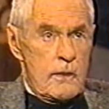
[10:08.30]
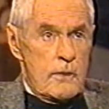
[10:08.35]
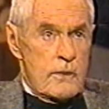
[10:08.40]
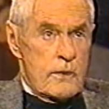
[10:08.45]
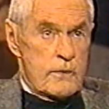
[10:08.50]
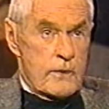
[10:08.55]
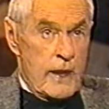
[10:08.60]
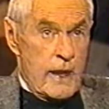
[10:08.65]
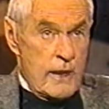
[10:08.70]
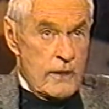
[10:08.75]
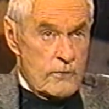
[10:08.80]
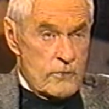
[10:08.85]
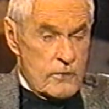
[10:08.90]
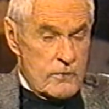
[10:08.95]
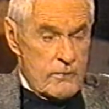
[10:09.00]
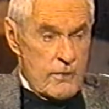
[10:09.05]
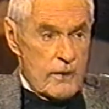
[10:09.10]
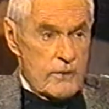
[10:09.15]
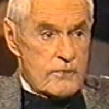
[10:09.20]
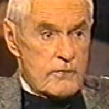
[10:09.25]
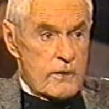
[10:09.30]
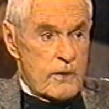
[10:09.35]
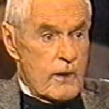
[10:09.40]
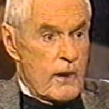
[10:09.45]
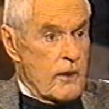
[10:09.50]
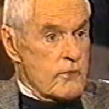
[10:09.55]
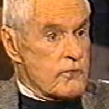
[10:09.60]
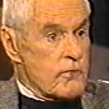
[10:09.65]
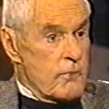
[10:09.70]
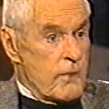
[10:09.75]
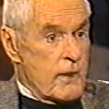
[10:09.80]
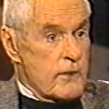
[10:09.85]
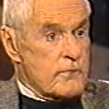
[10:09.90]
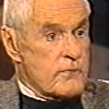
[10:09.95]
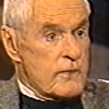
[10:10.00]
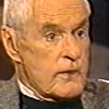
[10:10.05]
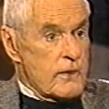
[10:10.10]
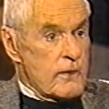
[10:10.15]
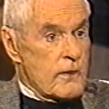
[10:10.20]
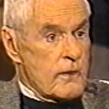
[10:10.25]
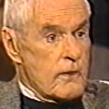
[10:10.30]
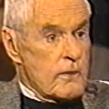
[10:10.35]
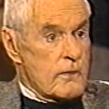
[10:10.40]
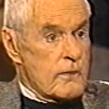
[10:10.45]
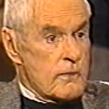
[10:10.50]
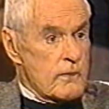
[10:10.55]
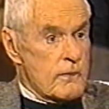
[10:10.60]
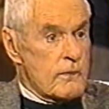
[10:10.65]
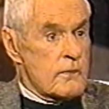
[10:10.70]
dangers of LSD are tremendously, they've